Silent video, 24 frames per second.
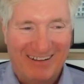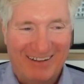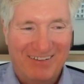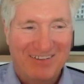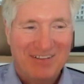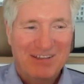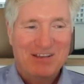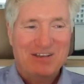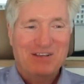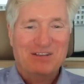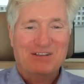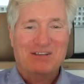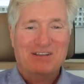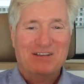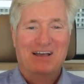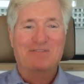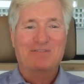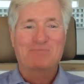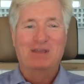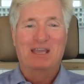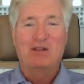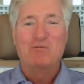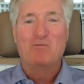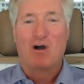know.
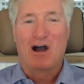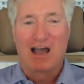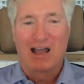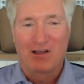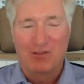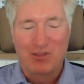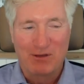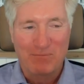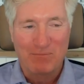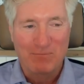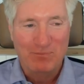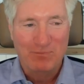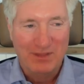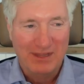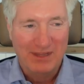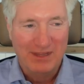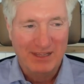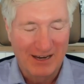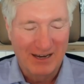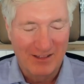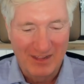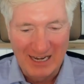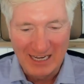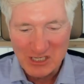Meanwhile, the
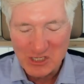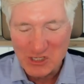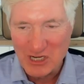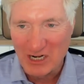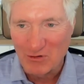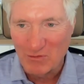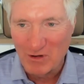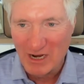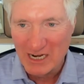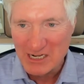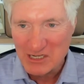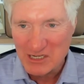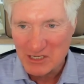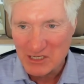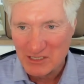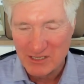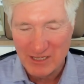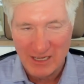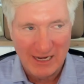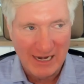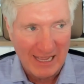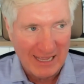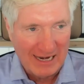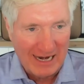next generation
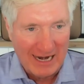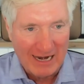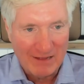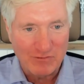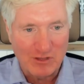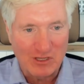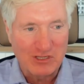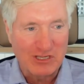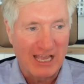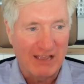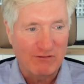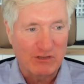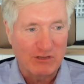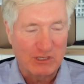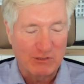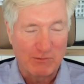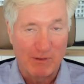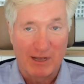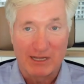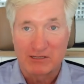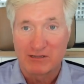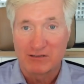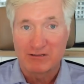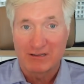saying, "Hey, I don't have to save as
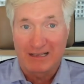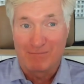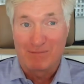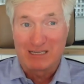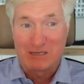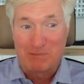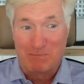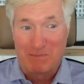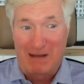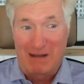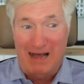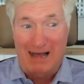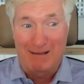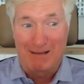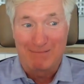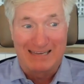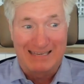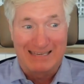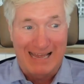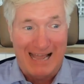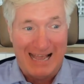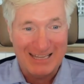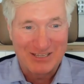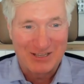much because look how much mom
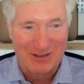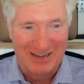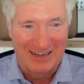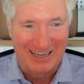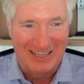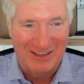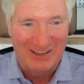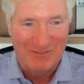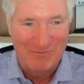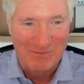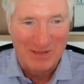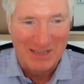and dad's going to leave